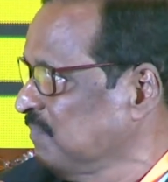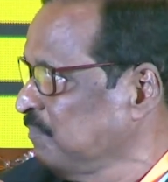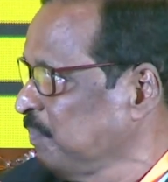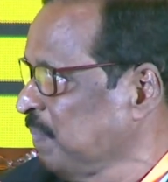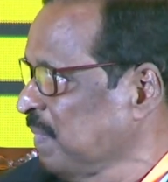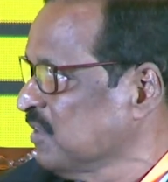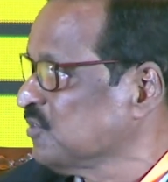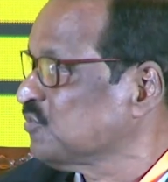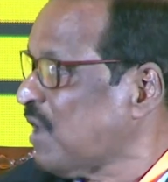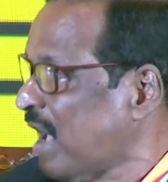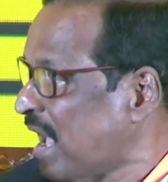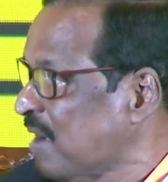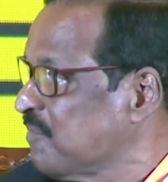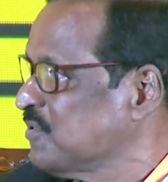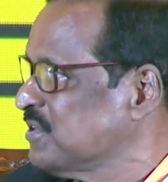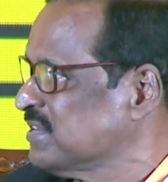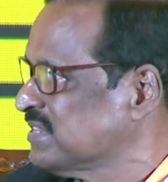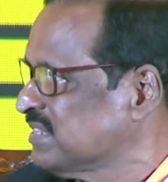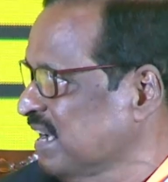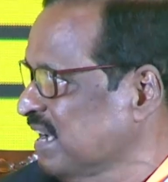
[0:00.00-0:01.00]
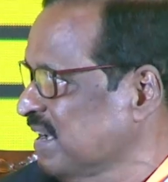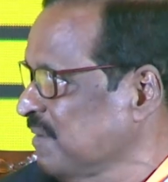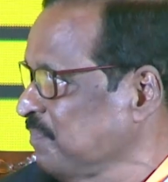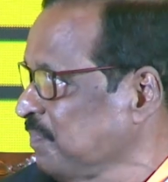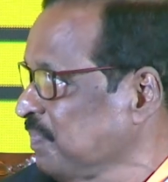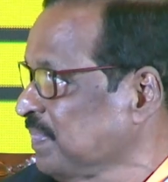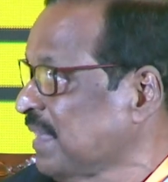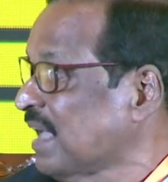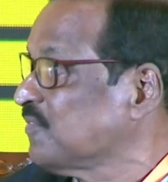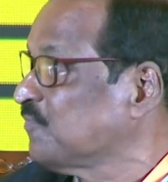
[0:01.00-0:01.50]
So I would say
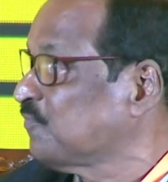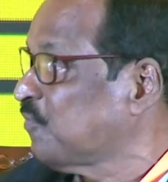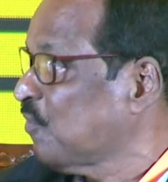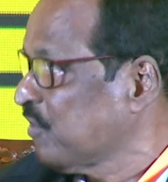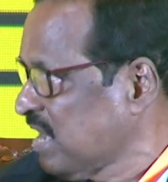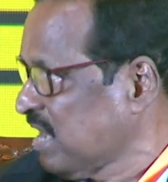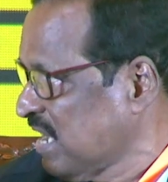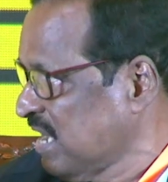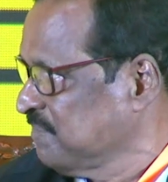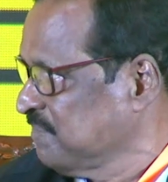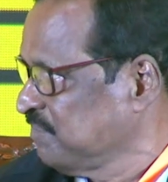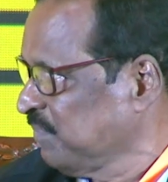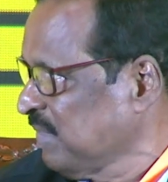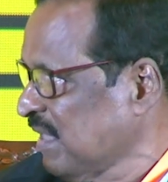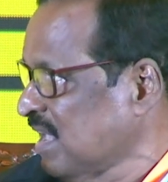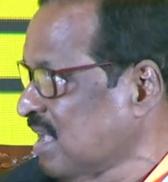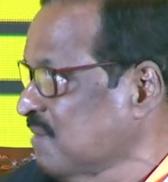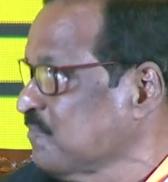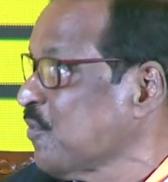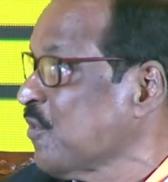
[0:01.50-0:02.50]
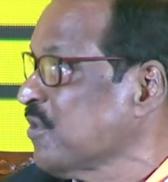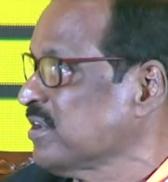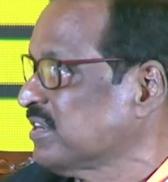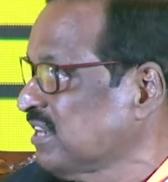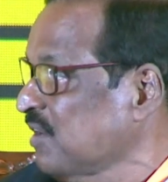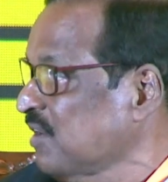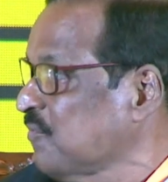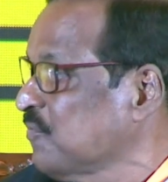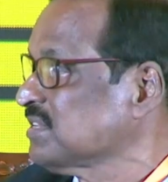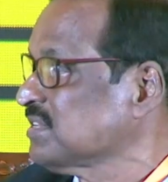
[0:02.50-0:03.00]
that for him, poetry
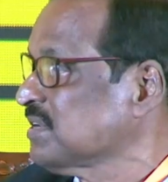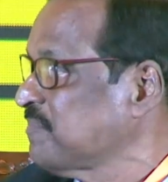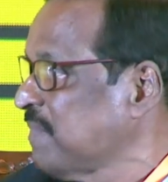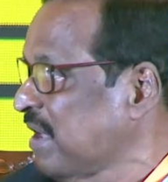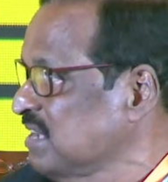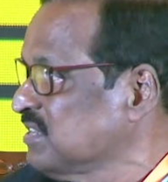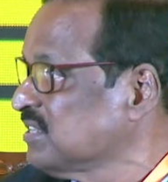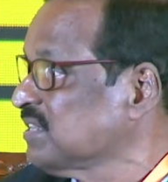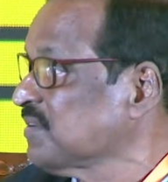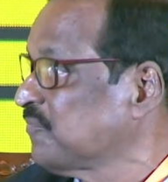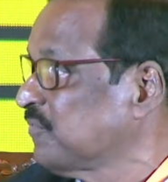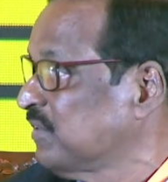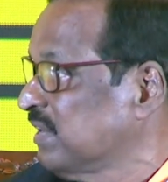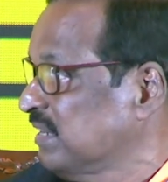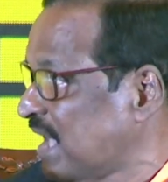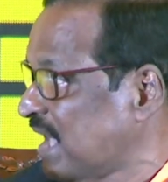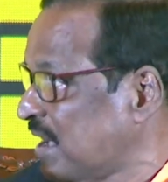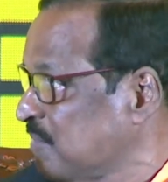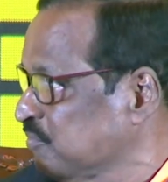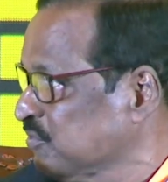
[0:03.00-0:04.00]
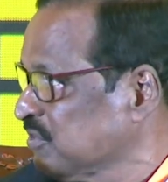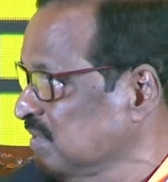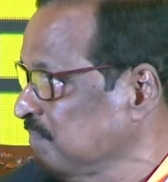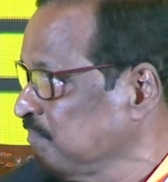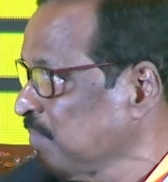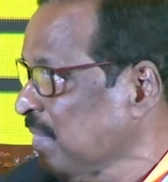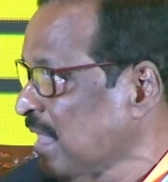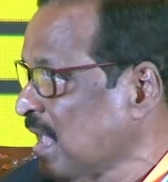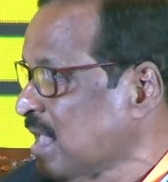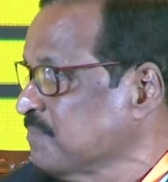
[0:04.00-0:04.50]
was a means of redemption
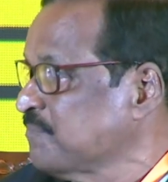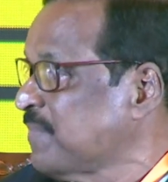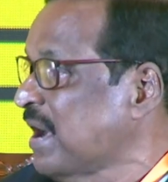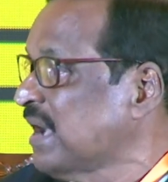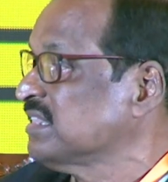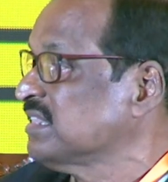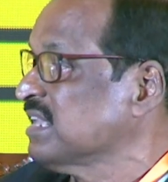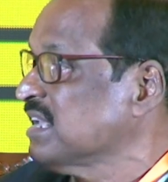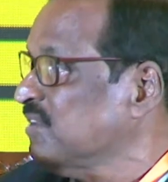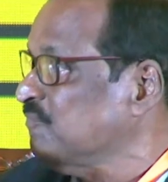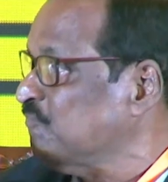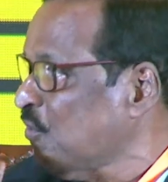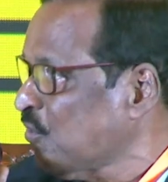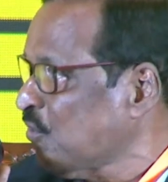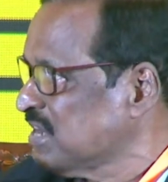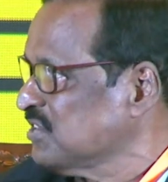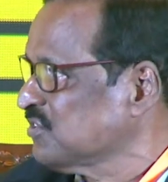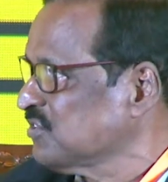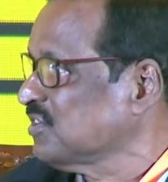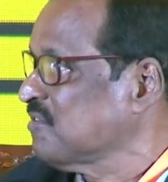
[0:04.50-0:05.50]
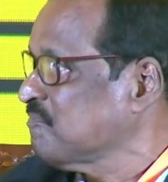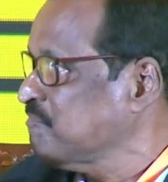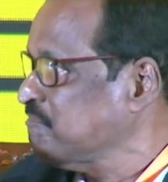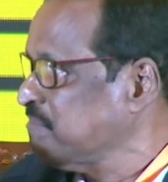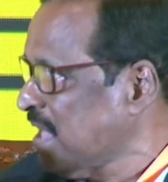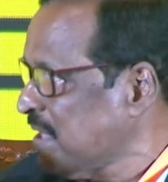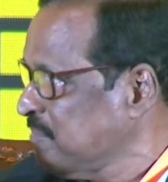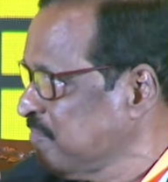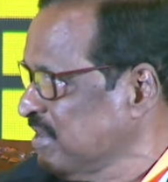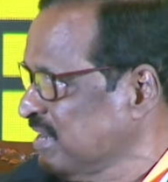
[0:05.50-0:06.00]
by the invocation of
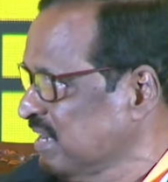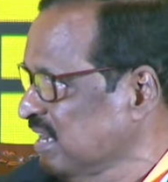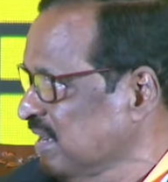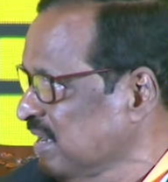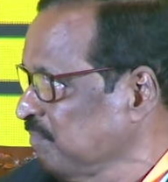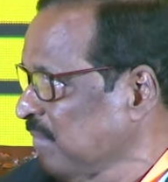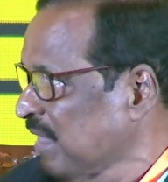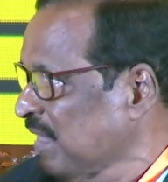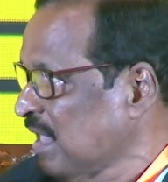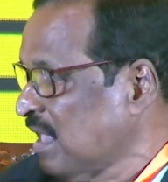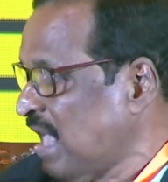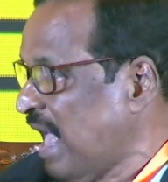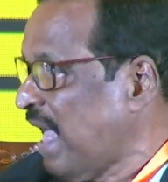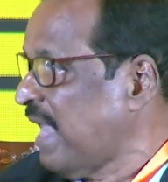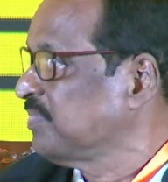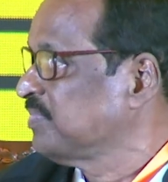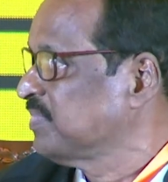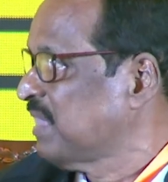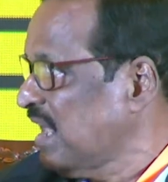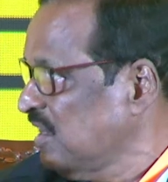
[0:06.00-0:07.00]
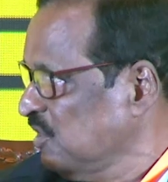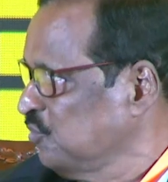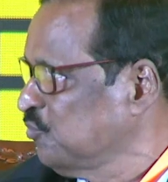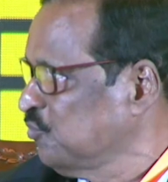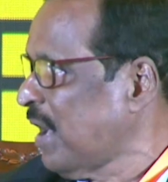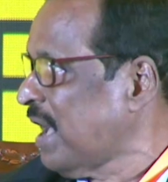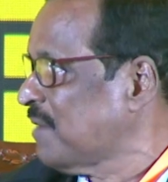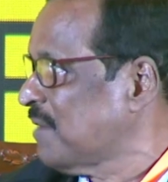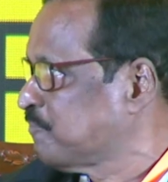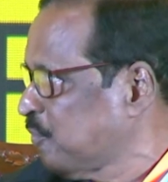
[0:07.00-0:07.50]
memory, and then you
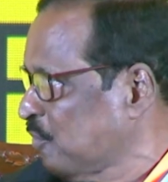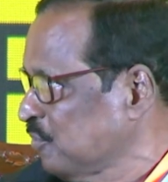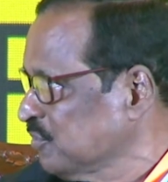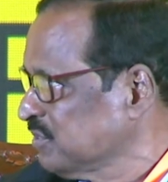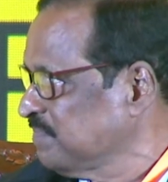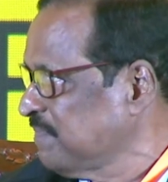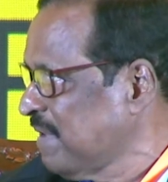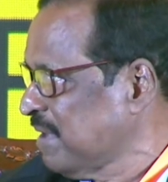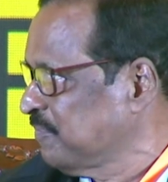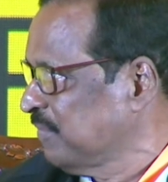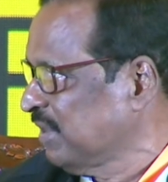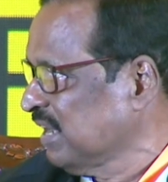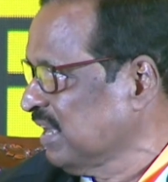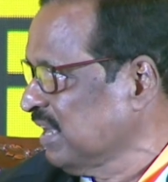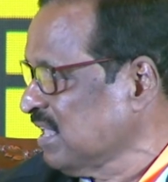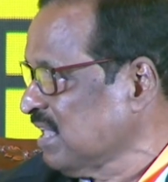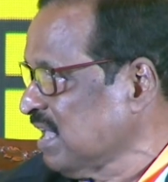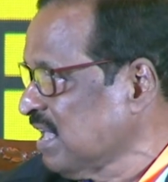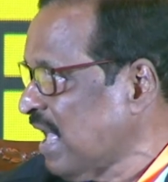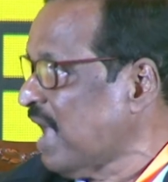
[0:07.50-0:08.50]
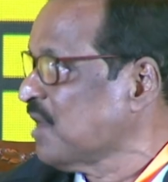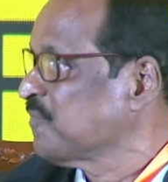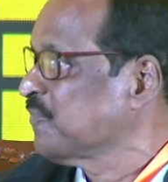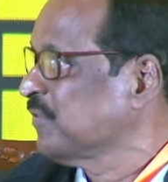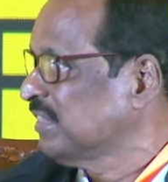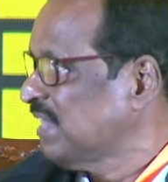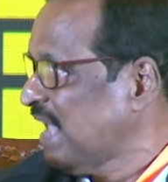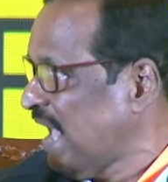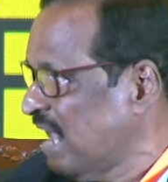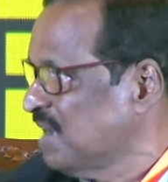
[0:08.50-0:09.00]
have post-memory, and with the
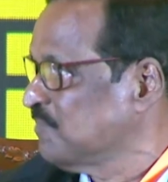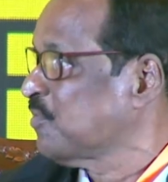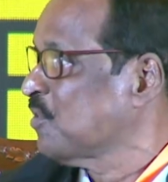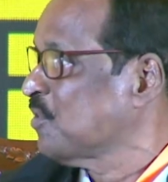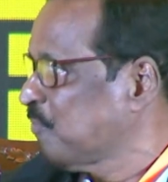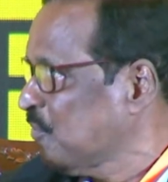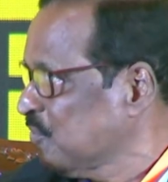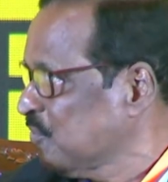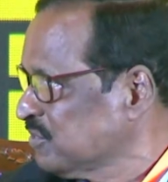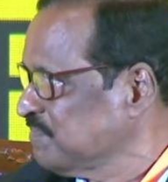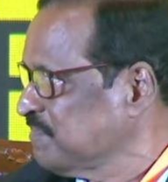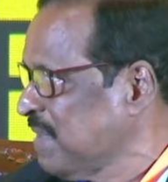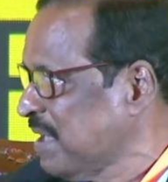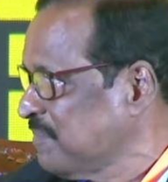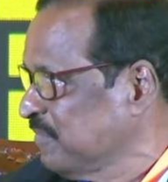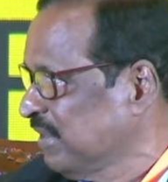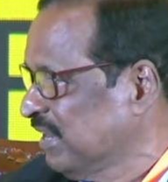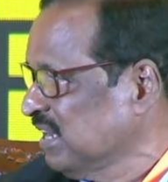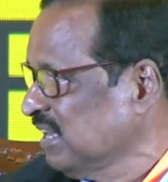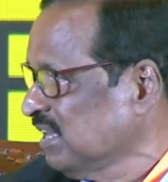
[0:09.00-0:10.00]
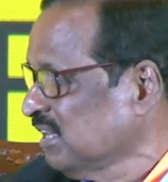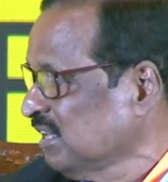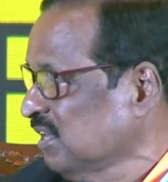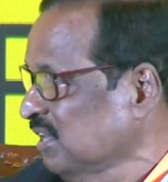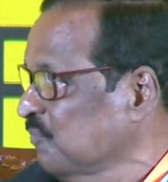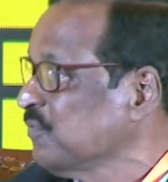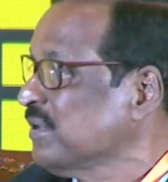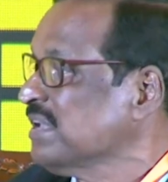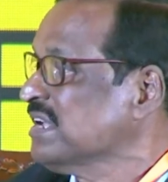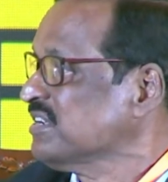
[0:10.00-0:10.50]
help of post-memory,
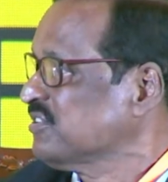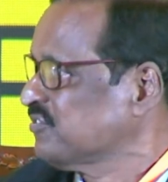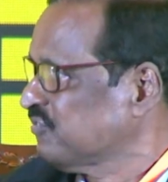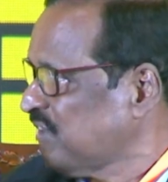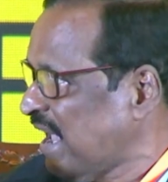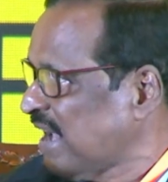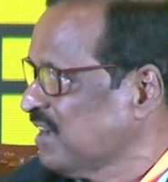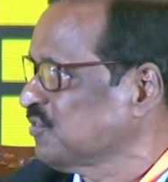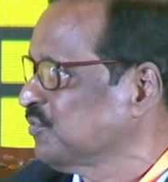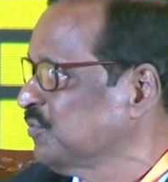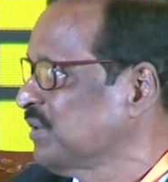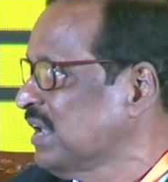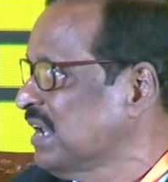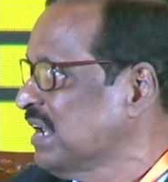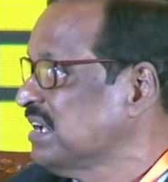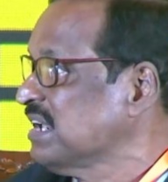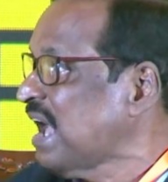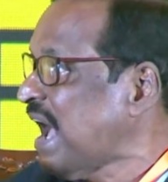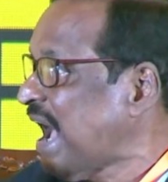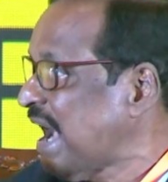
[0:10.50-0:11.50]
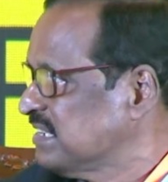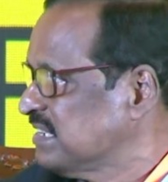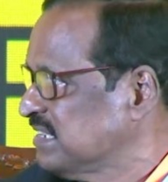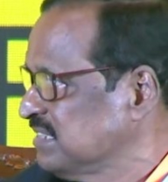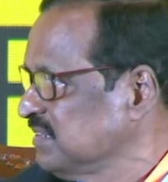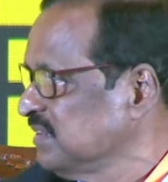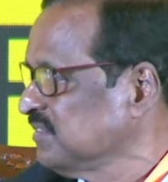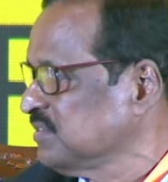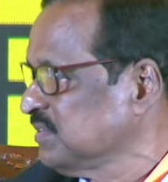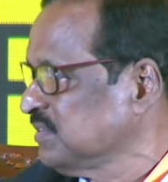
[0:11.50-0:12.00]
we are trying to really
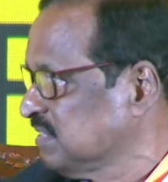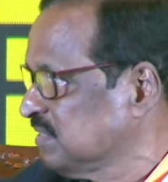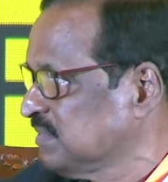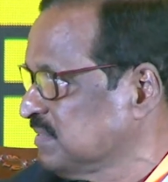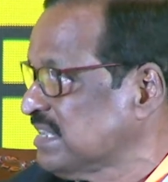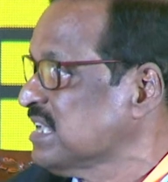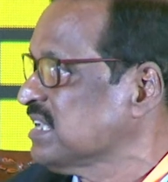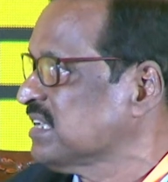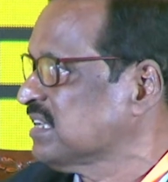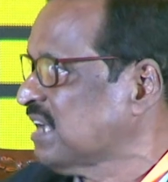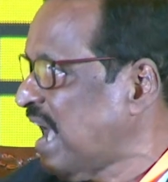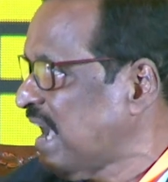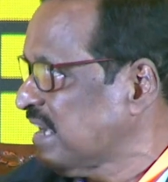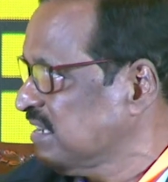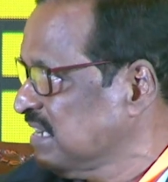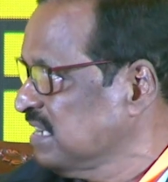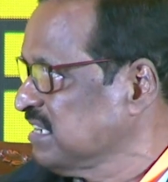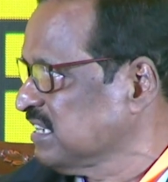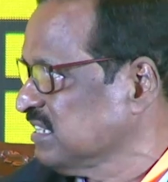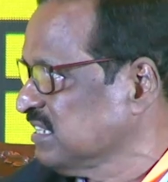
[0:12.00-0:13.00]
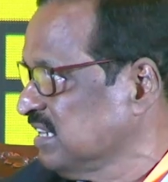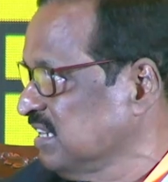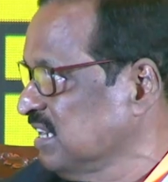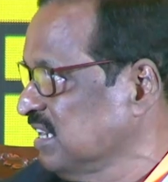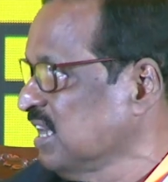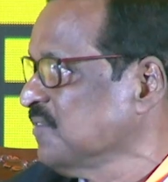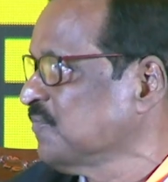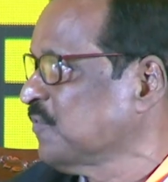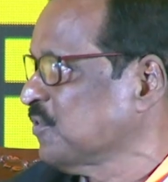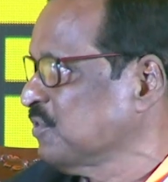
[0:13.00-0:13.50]
seek identity
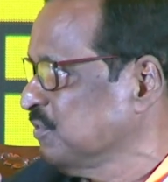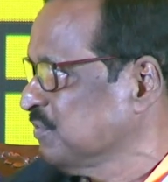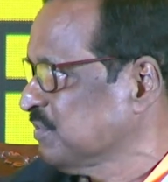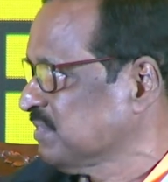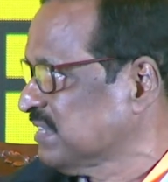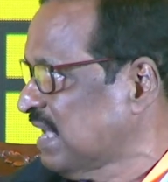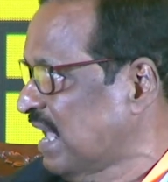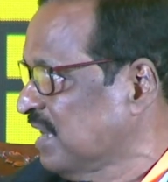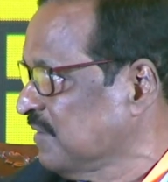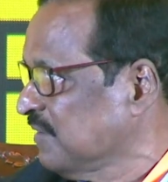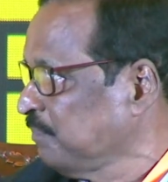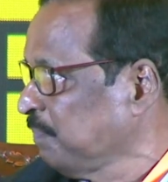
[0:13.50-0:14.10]
for yourself.